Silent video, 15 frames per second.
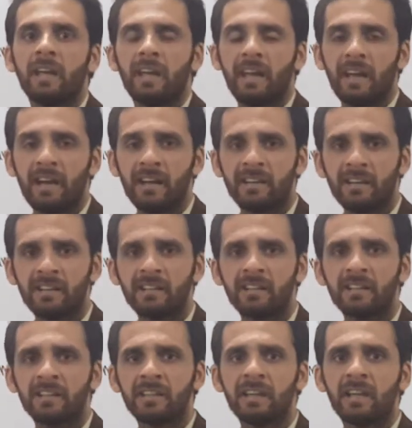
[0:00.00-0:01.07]

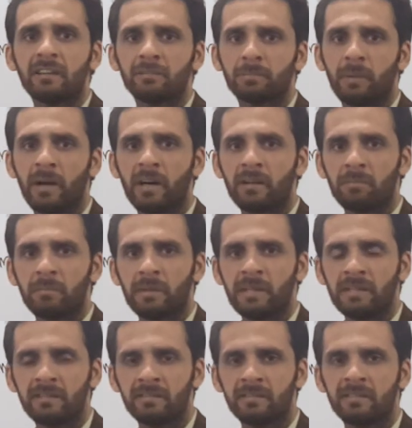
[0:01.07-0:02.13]
Internally inspired
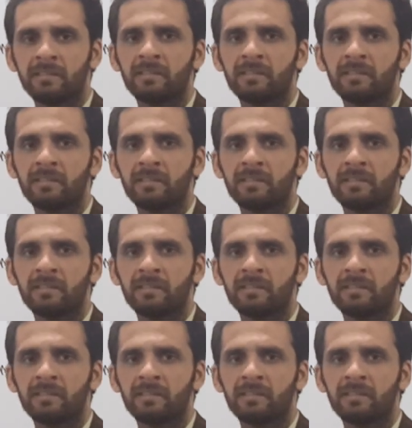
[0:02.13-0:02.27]
means